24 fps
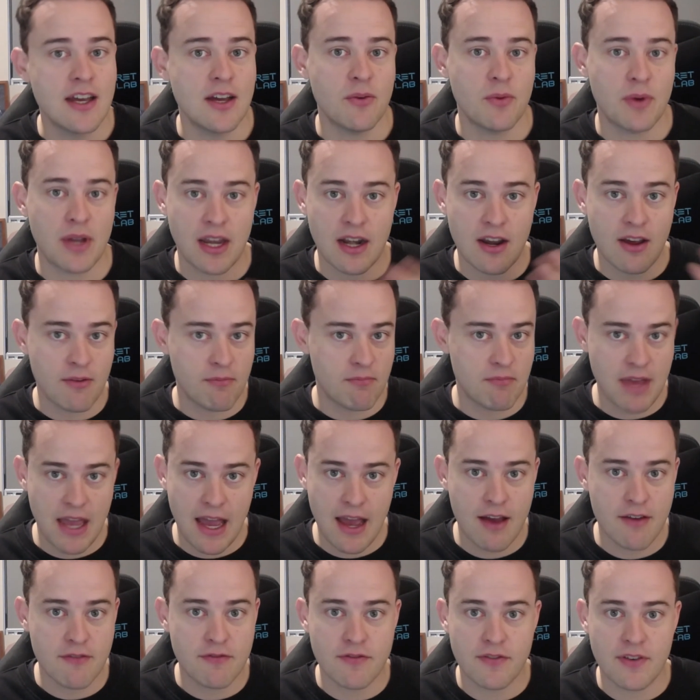We're going to
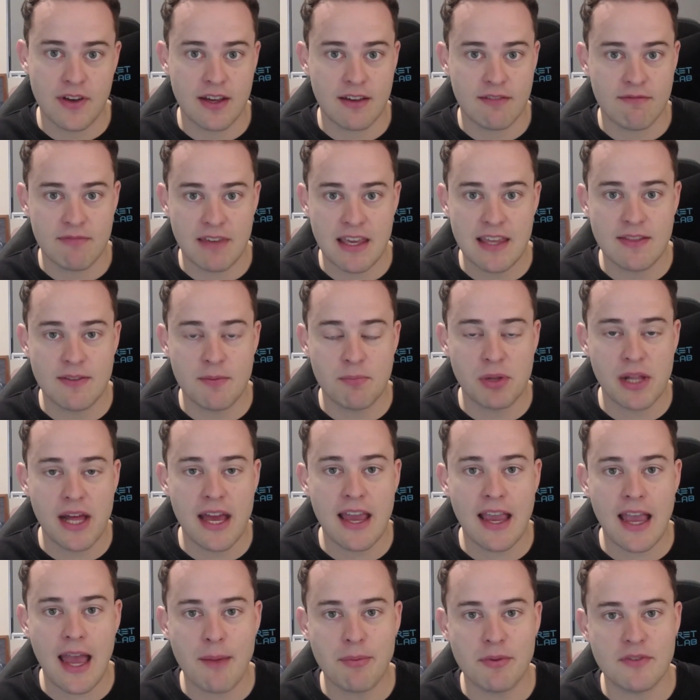have hit the
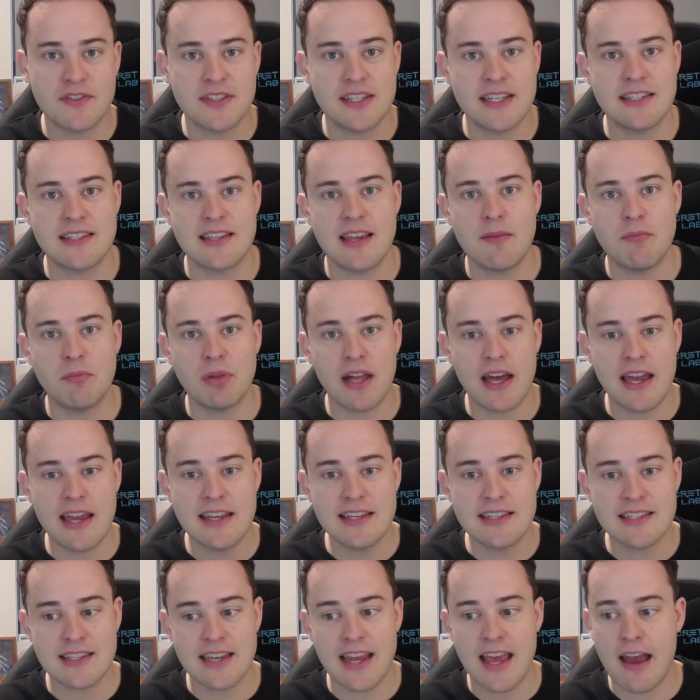player cap of 16
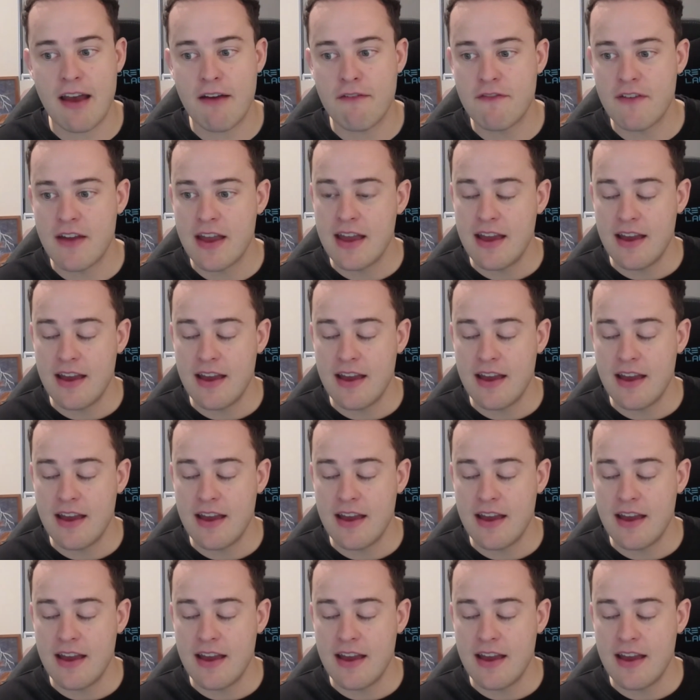players and have